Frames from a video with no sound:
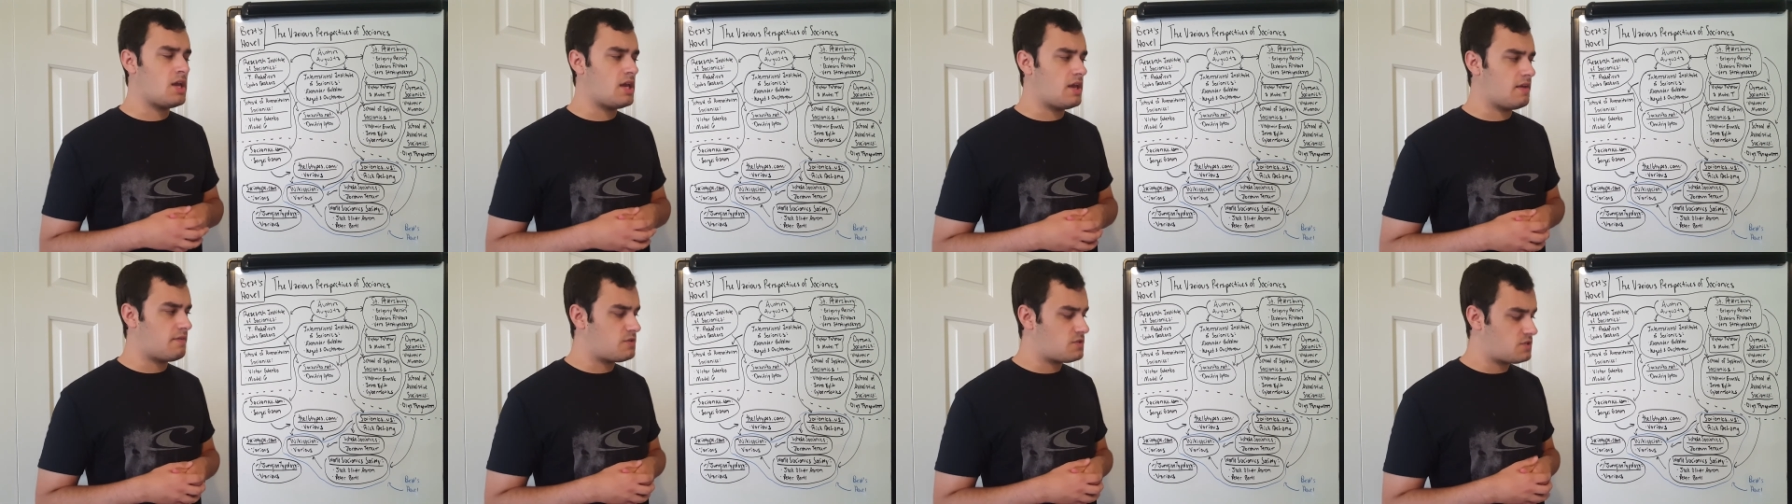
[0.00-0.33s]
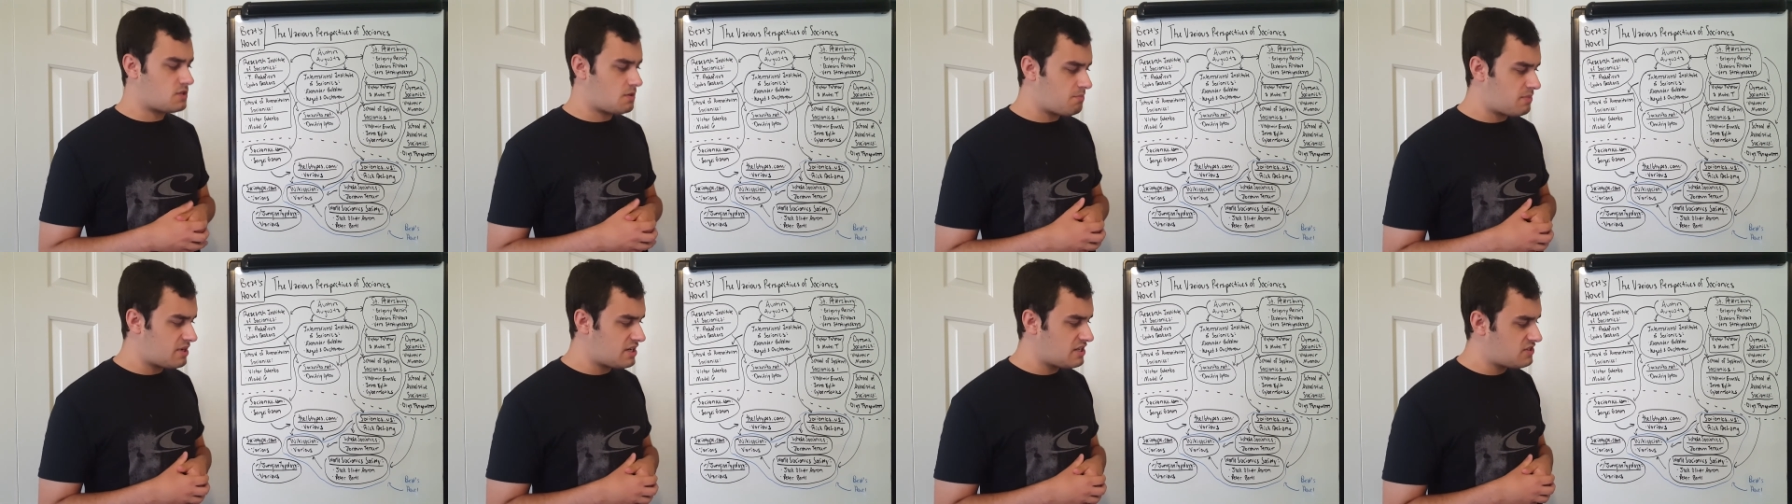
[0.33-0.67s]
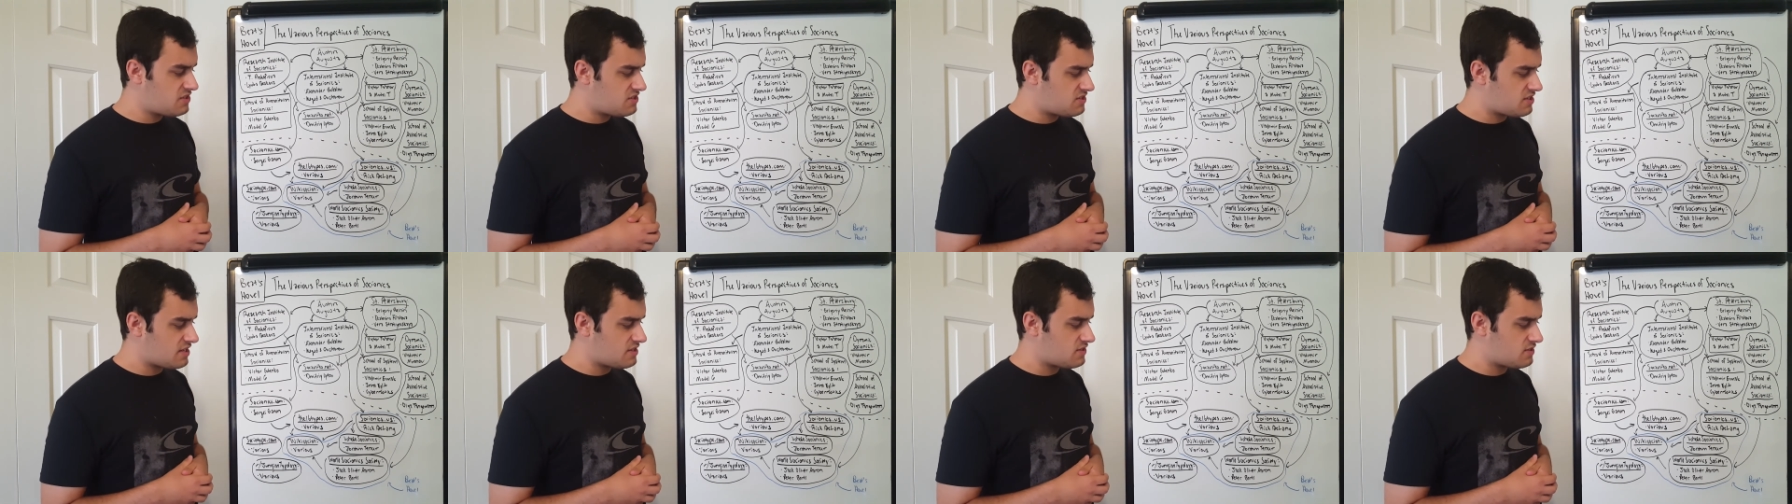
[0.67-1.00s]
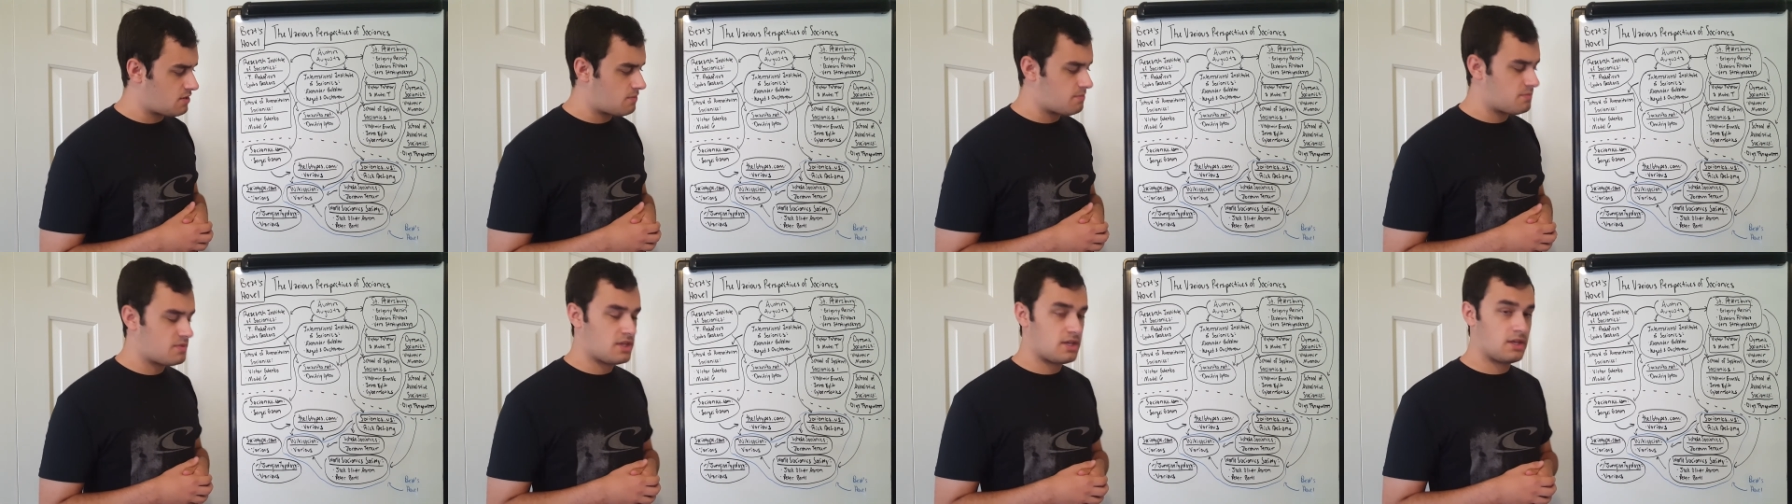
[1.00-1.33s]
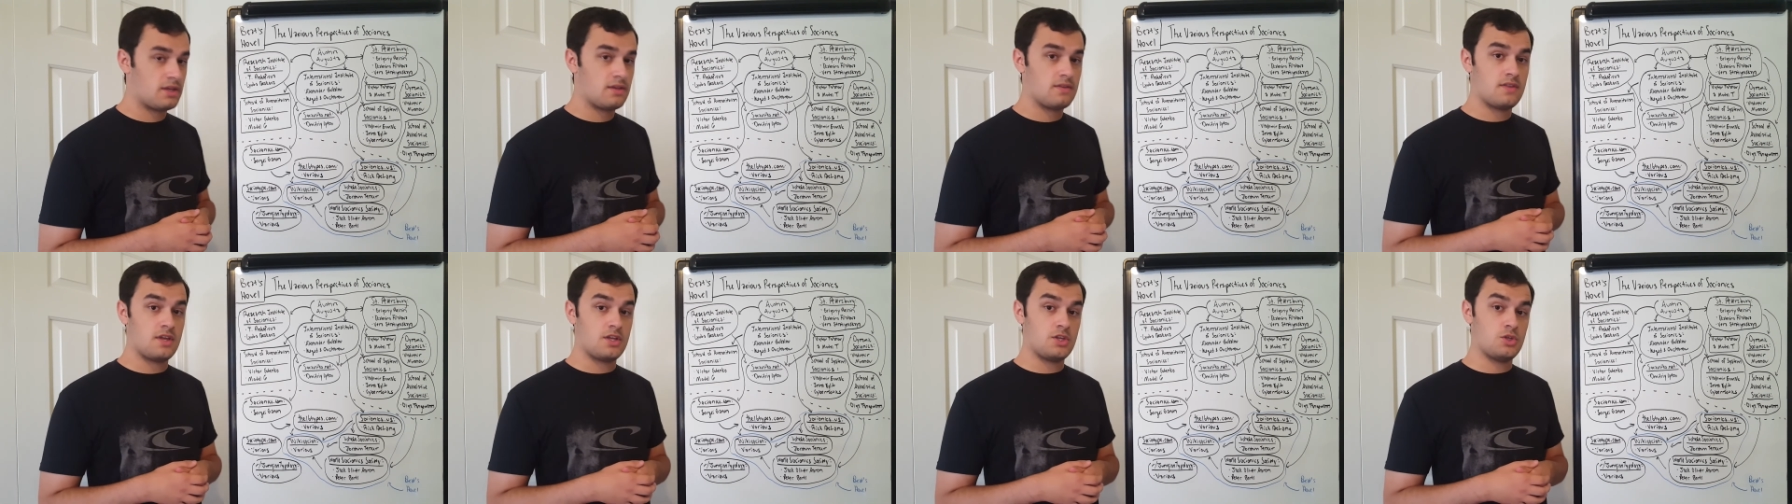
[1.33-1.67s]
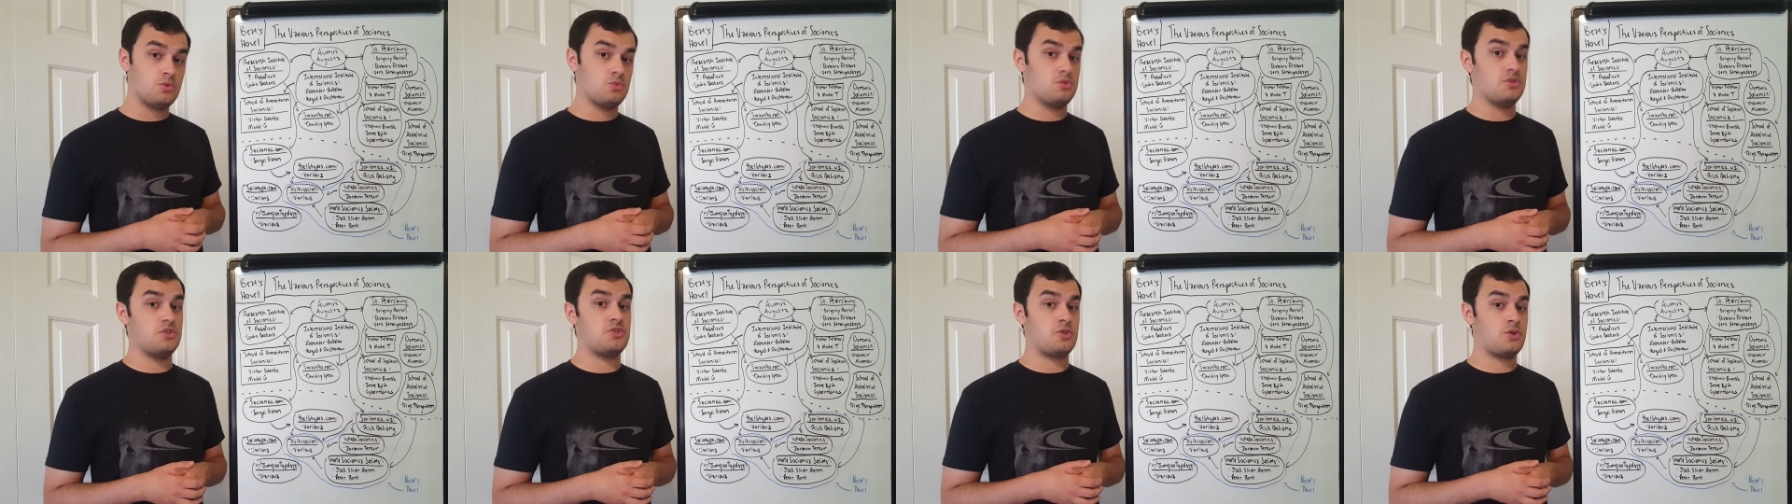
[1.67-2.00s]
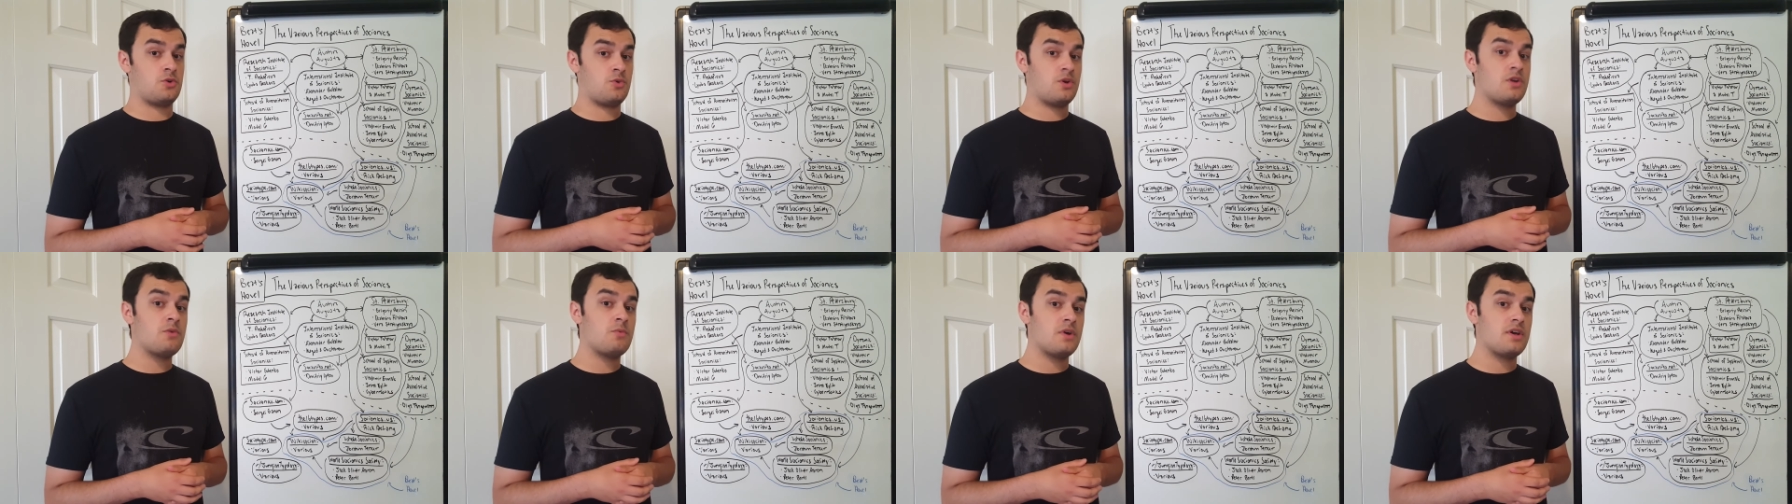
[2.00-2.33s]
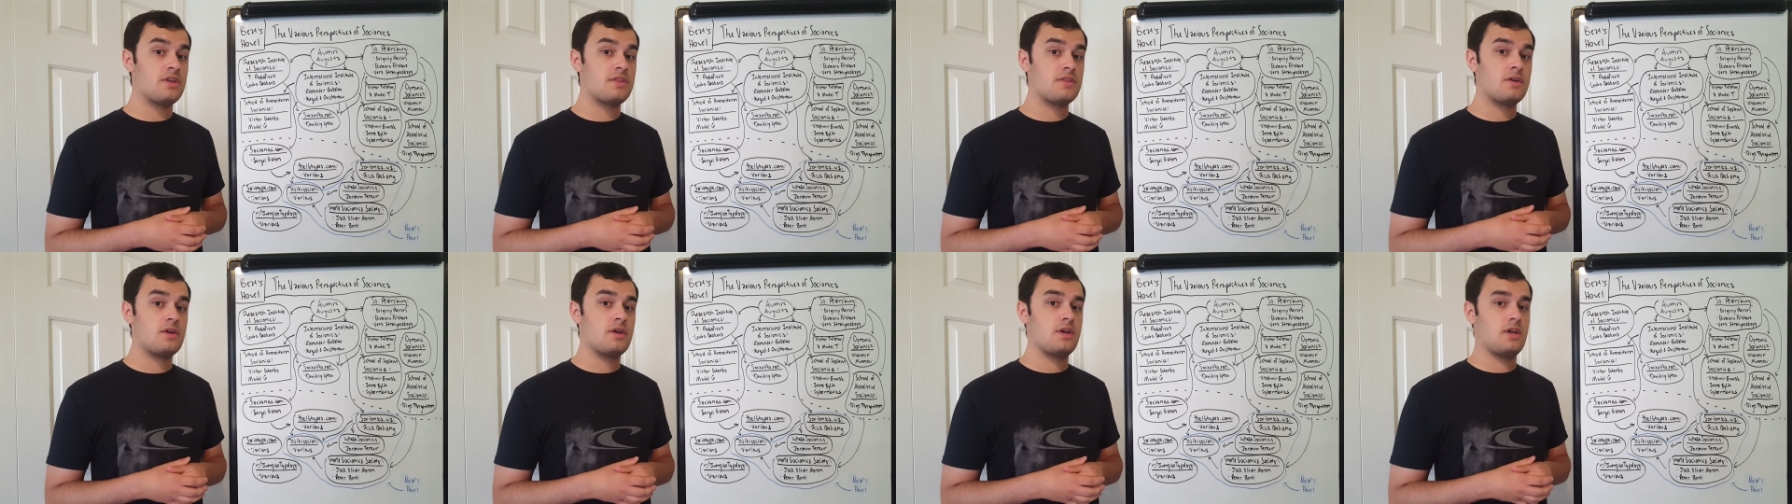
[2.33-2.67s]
If somebody says something that you disagree with,